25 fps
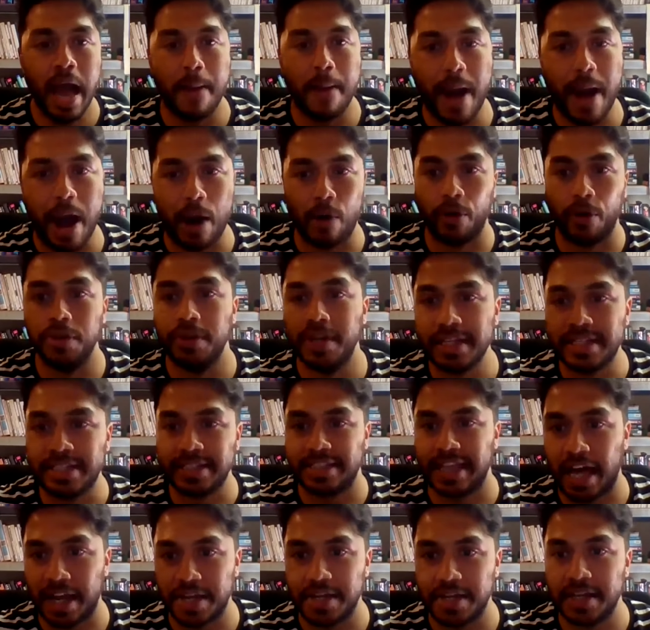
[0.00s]
about
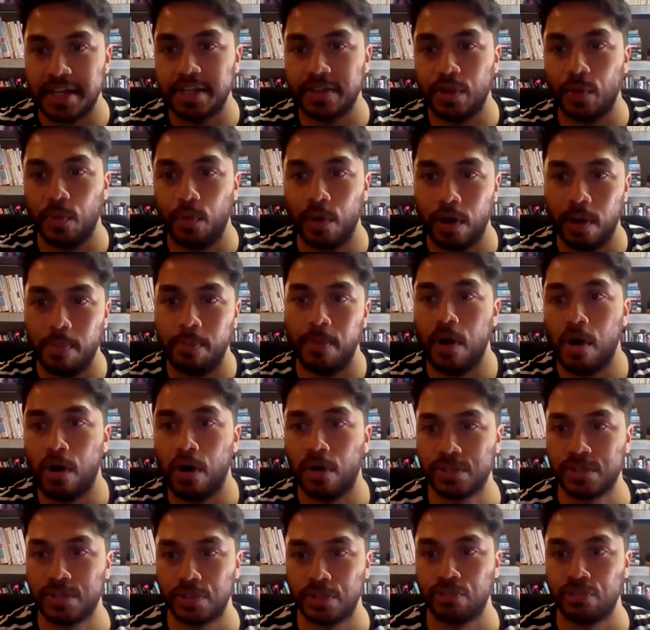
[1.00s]
understanding the world, but
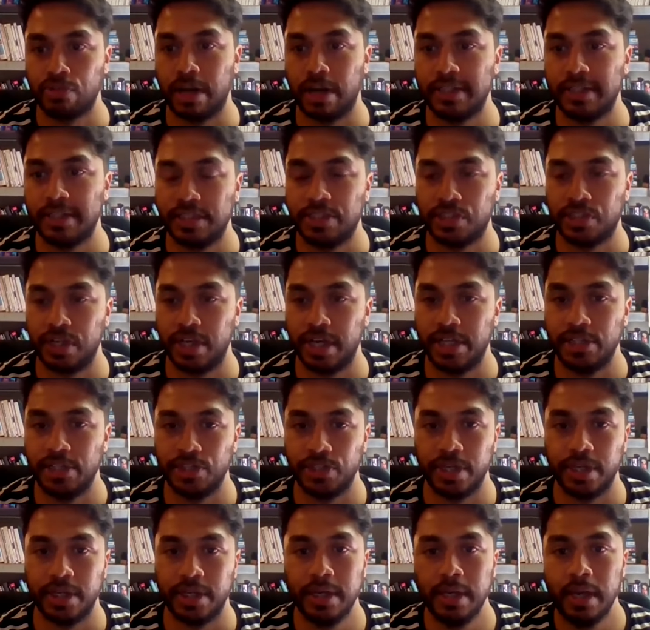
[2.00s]
also trying to
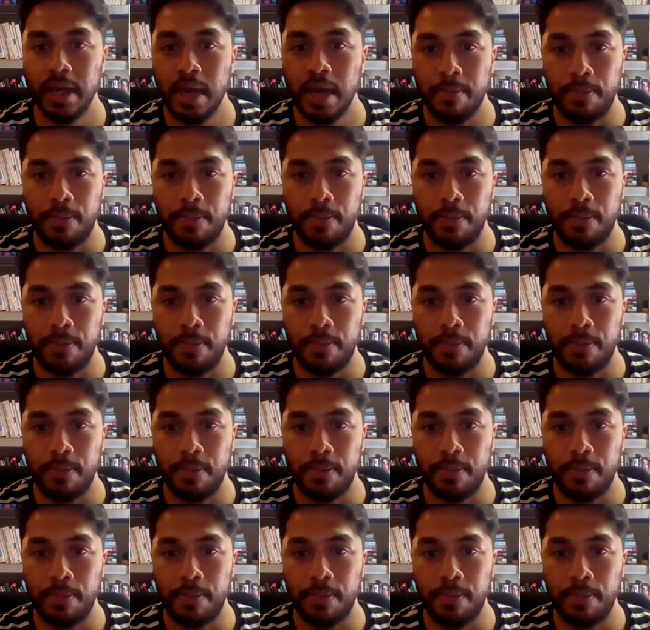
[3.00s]
change it,